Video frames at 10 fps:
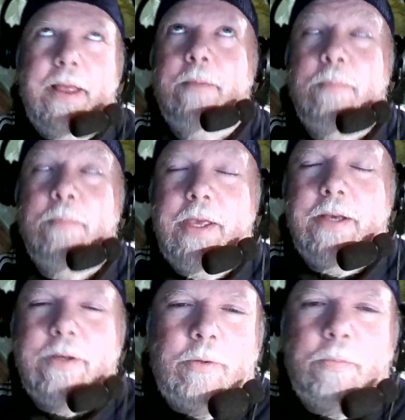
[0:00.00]
Mea
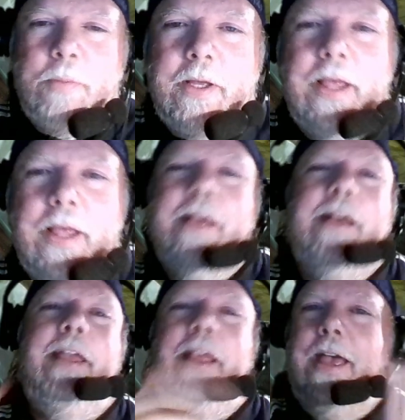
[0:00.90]
culpa,
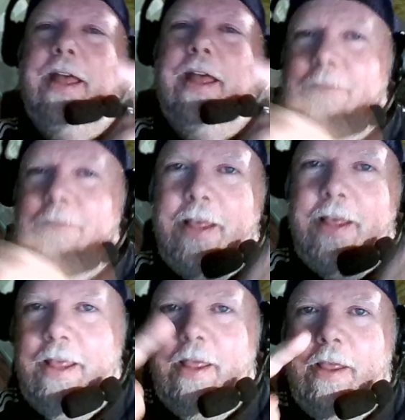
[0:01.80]
I got
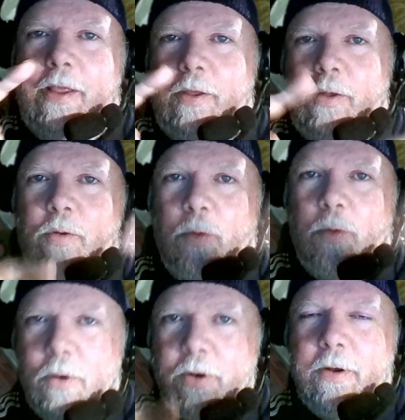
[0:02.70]
the
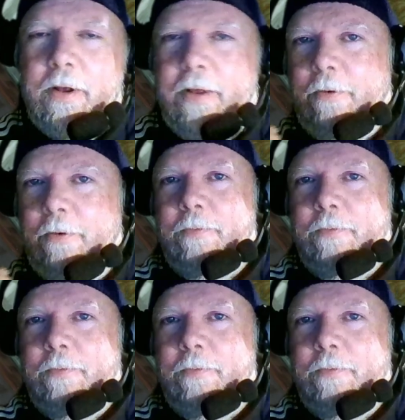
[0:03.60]
order of